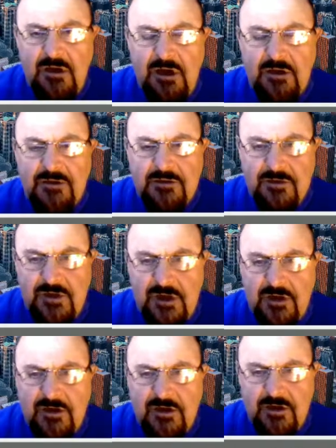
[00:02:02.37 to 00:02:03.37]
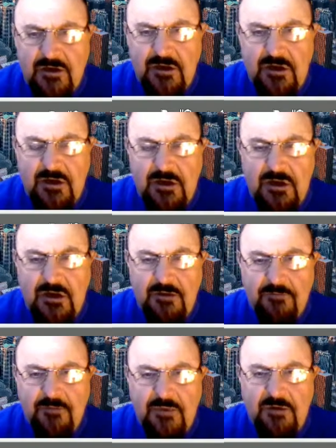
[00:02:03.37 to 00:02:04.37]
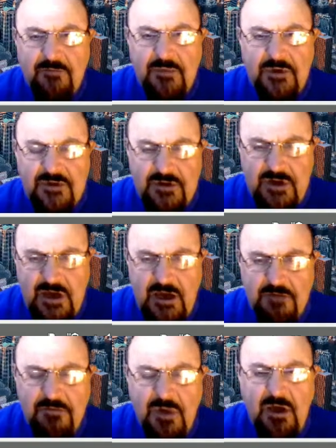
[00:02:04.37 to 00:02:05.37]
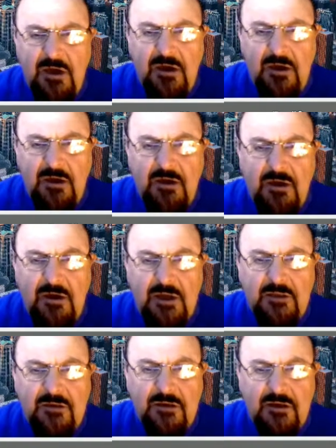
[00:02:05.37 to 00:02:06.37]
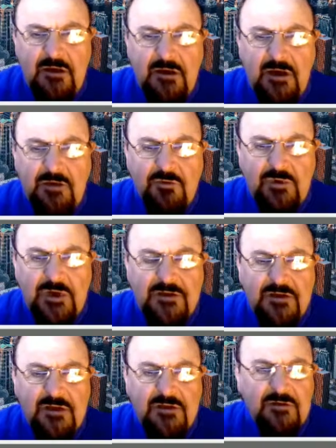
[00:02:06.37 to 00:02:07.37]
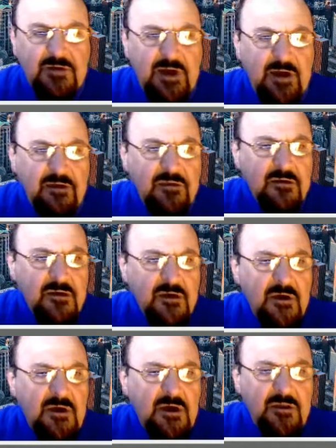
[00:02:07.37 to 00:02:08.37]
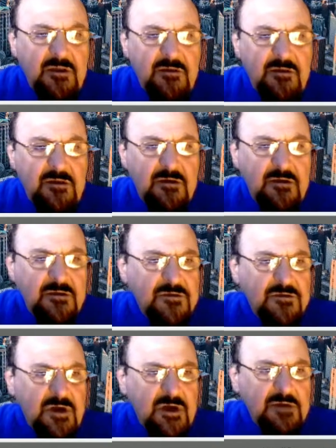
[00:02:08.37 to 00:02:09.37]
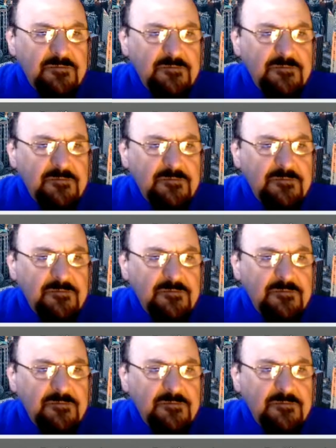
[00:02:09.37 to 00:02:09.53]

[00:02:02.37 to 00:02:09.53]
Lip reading: string as a name and calculates its length. And this time